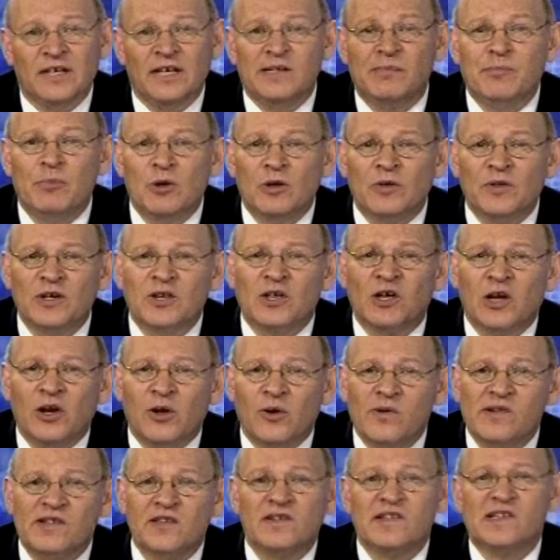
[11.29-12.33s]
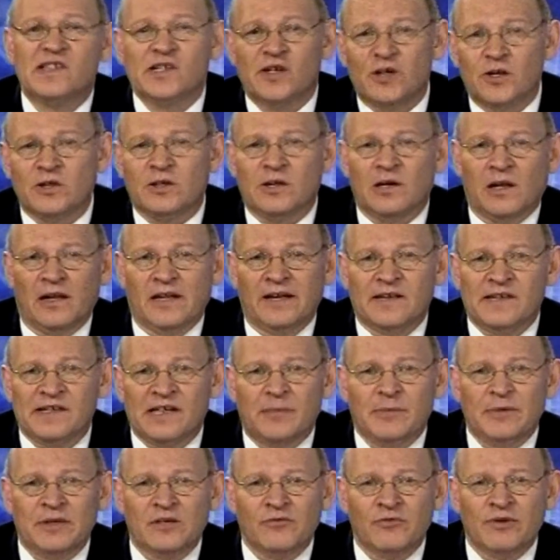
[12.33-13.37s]
His book, The Closed Circle,
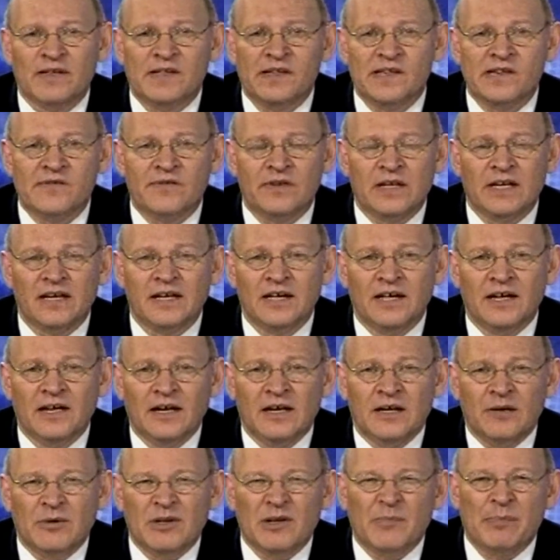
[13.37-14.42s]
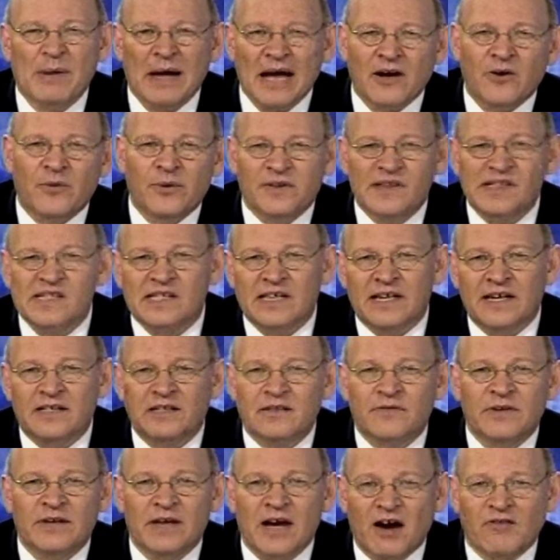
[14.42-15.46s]
examined the reasons for the, for the backward state
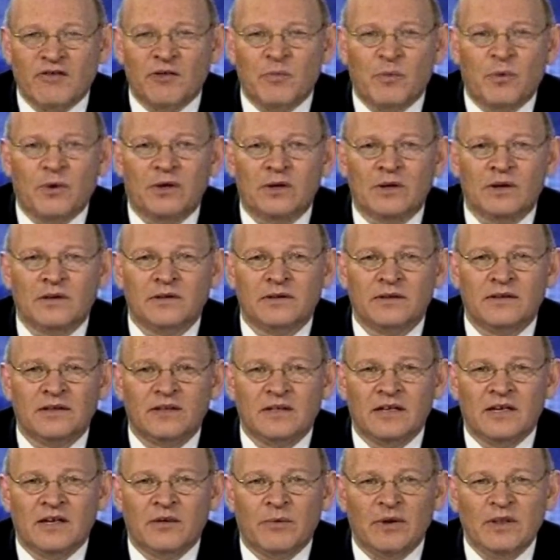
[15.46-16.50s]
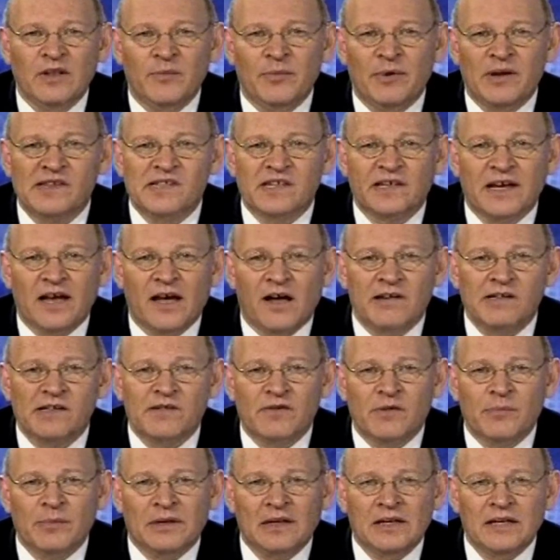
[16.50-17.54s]
of the Arab world and one of the best accounts of
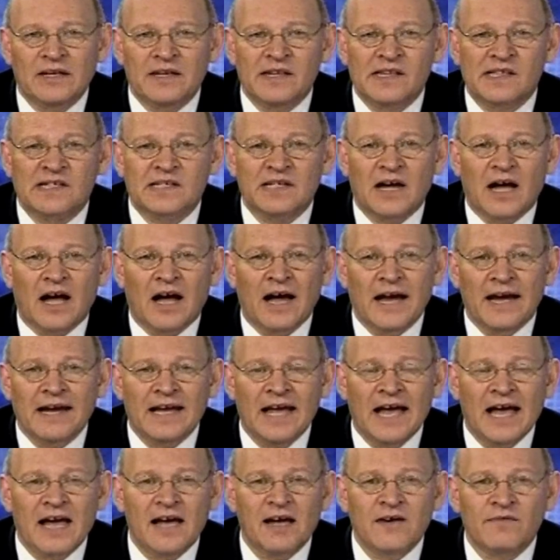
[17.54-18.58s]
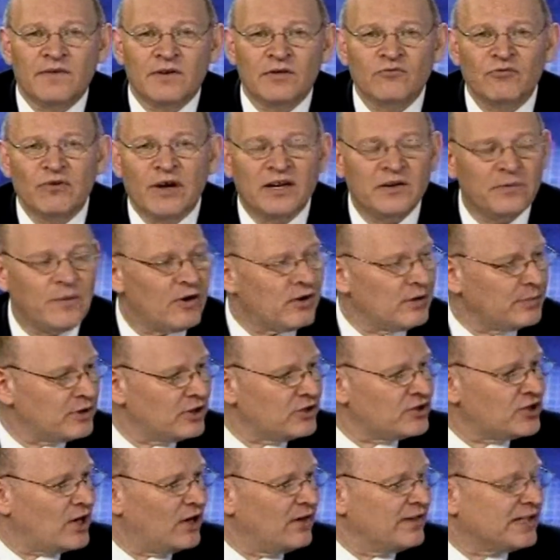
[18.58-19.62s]
the Middle East I have read. Welcome to the
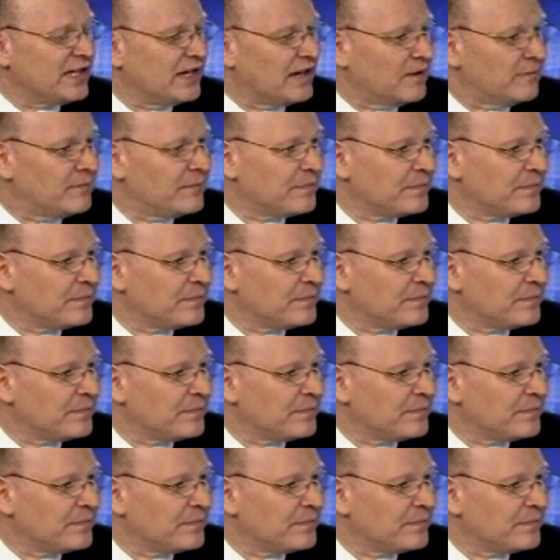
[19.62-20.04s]
show, sir.